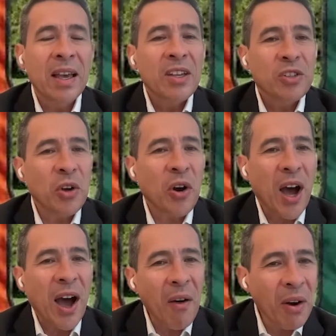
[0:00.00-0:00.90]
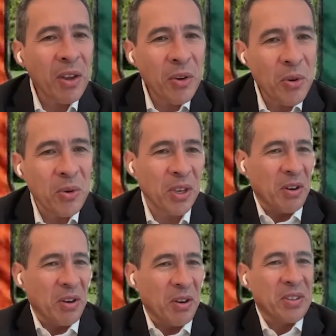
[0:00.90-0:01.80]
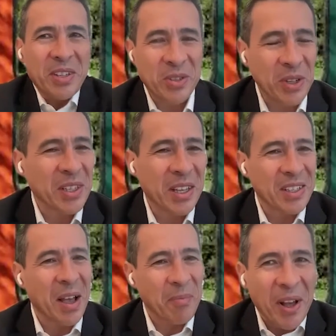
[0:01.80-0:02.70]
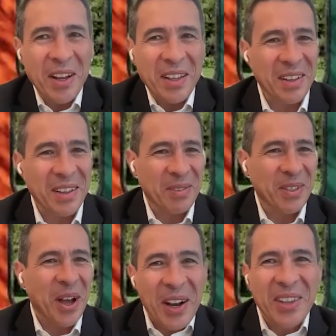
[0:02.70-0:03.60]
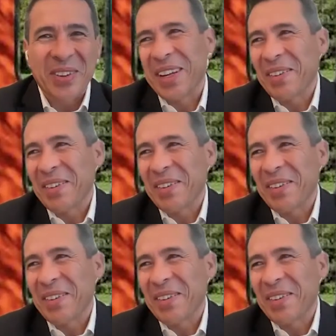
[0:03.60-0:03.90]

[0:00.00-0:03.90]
So how are you, this is interesting because I'm calling you on it,